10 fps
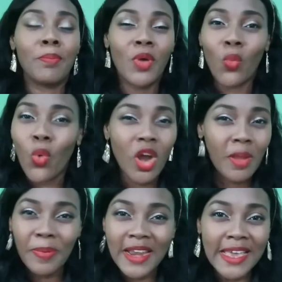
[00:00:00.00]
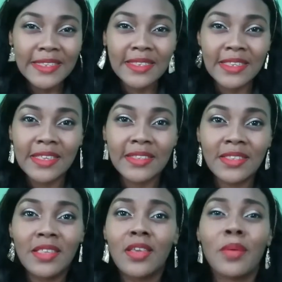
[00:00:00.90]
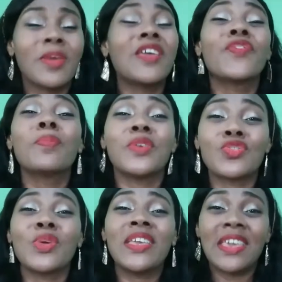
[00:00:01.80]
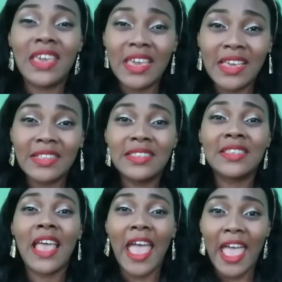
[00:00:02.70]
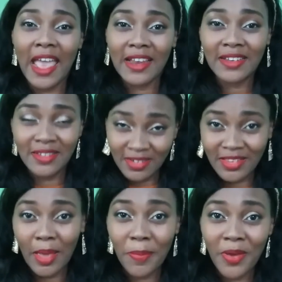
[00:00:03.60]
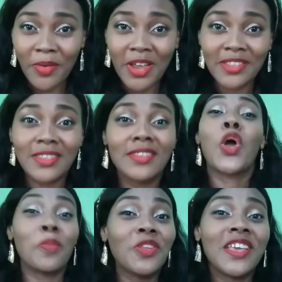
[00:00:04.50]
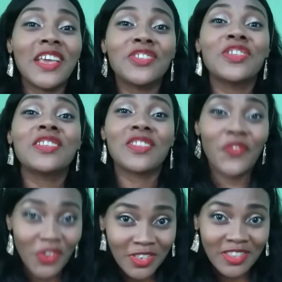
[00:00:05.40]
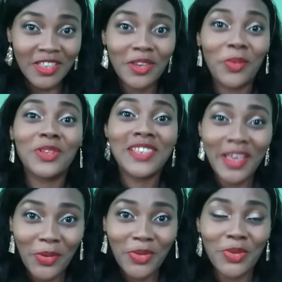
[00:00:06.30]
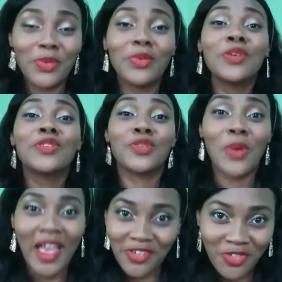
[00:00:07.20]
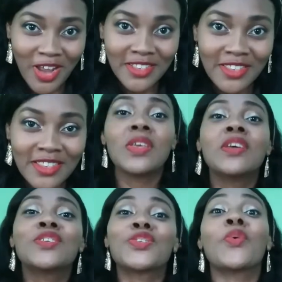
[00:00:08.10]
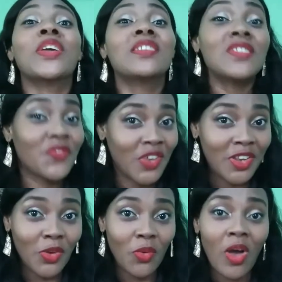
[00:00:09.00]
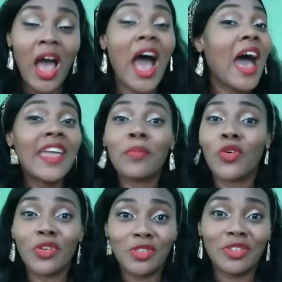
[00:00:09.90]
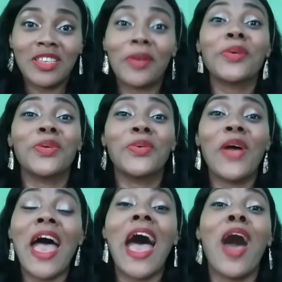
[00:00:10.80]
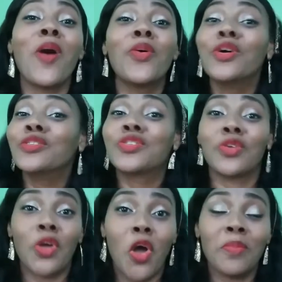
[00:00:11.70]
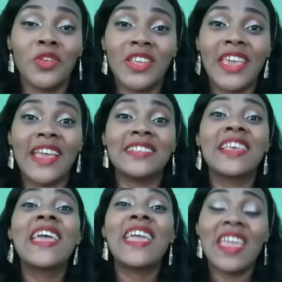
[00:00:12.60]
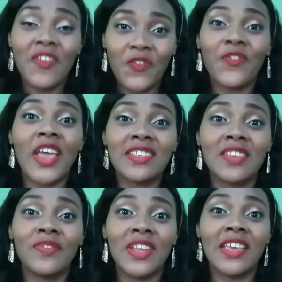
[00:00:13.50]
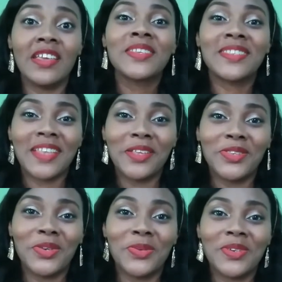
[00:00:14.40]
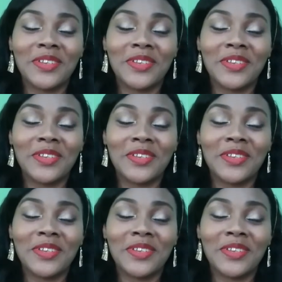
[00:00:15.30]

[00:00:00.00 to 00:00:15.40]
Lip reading: workplaces, even between kids and their parents, communication is the first thing they will tell you to address. So in this video, I am going to tell you how to communicate effectively. Stay tuned.